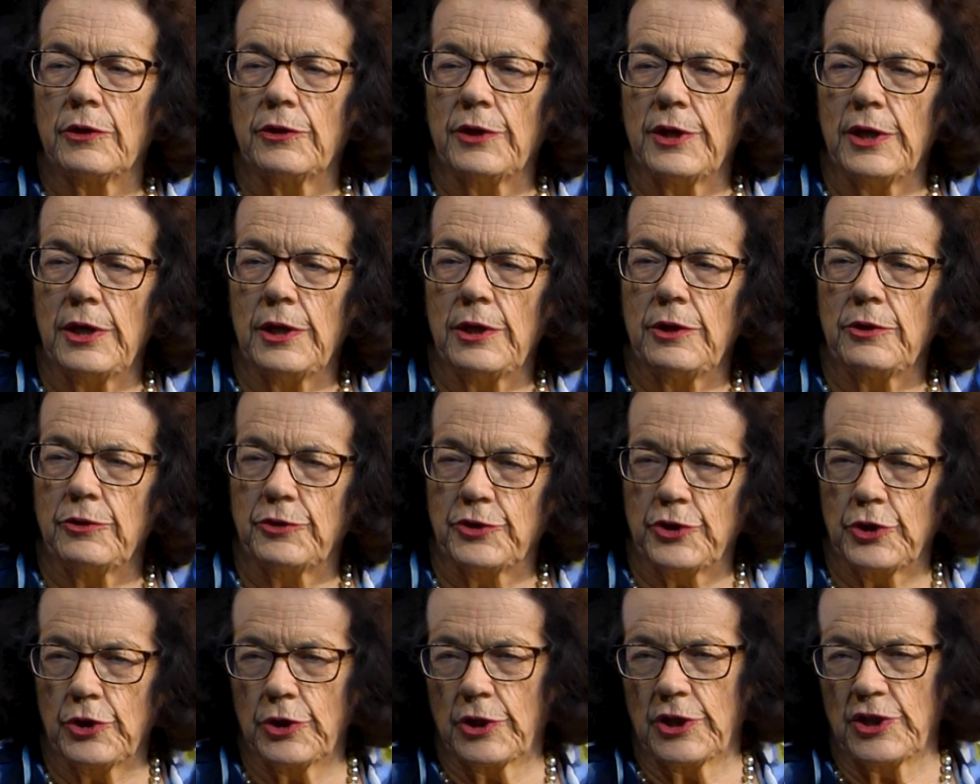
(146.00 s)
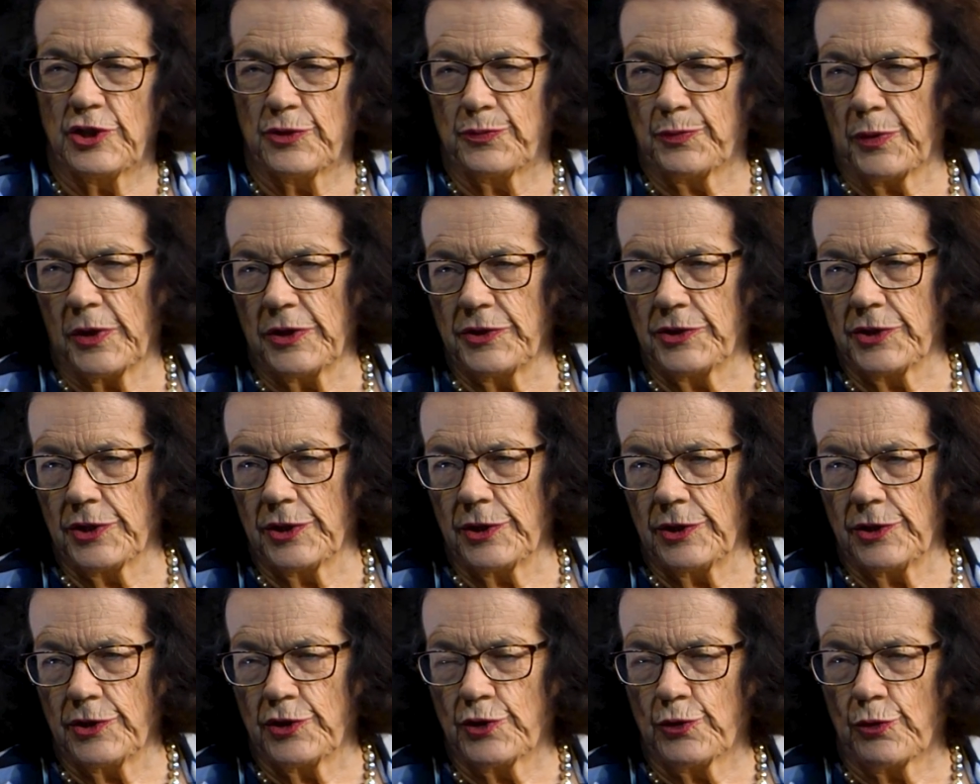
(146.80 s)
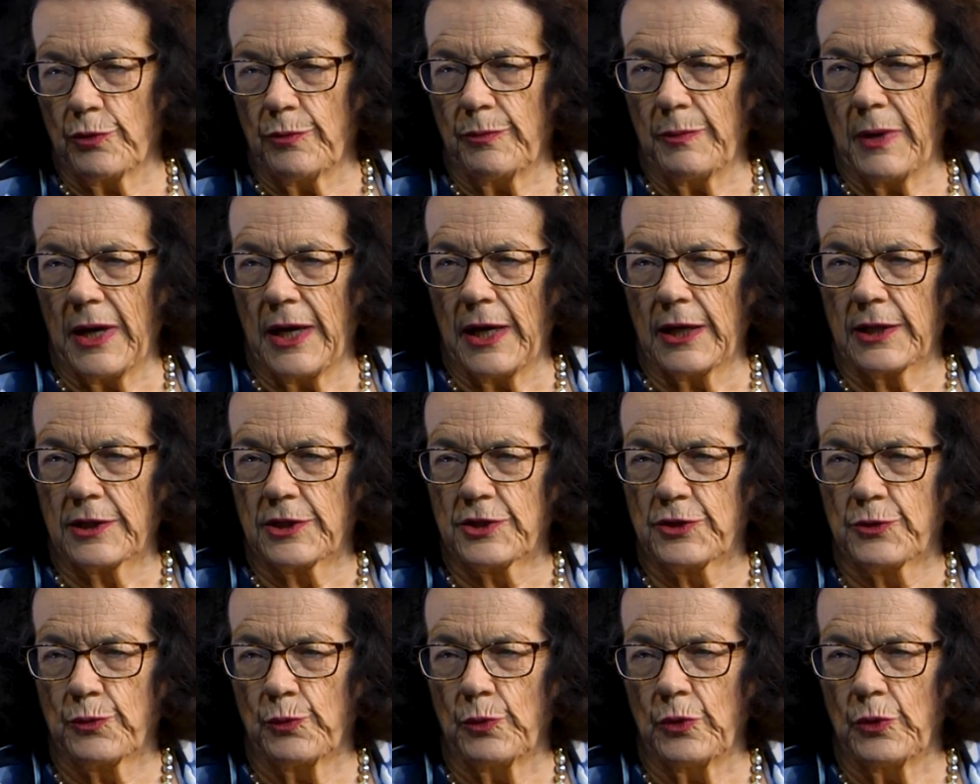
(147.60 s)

The Turkish president's remarks